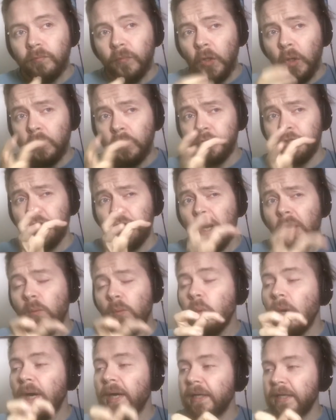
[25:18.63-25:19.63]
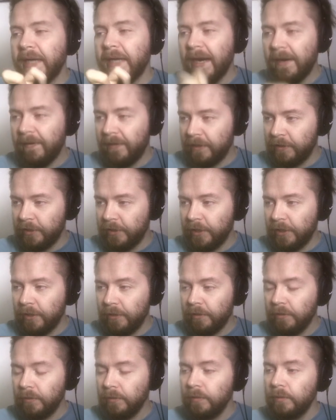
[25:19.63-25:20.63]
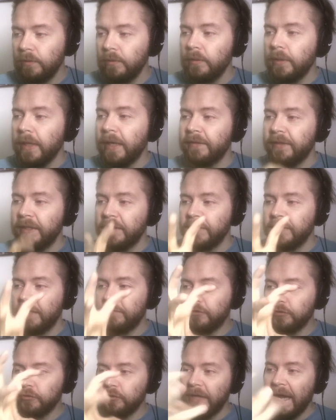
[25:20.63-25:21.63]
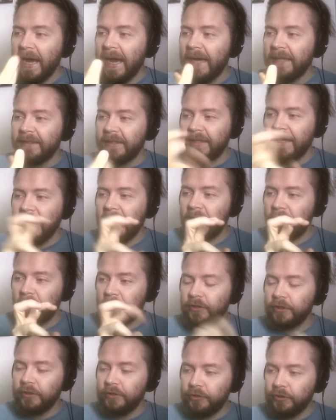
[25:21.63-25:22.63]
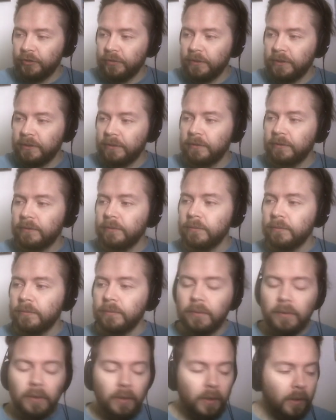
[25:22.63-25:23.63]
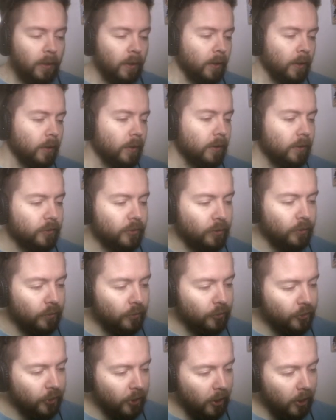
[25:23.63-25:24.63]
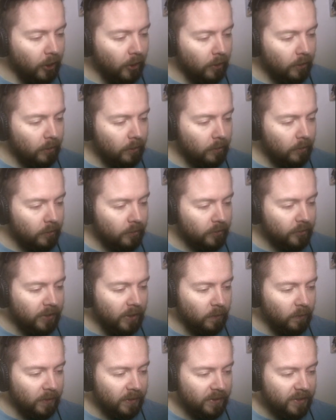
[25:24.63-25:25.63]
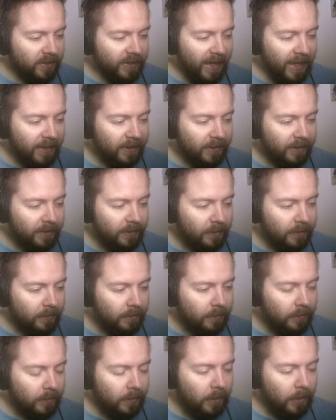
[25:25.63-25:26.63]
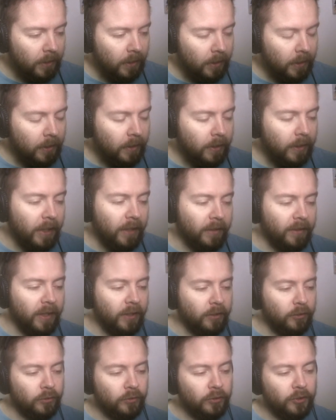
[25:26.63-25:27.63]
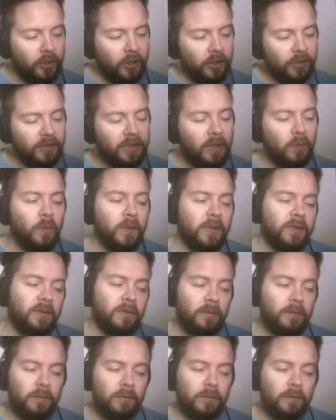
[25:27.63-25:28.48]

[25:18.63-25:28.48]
or draw one character, and then you have to add a character to it. So you draw someone standing, and then you draw someone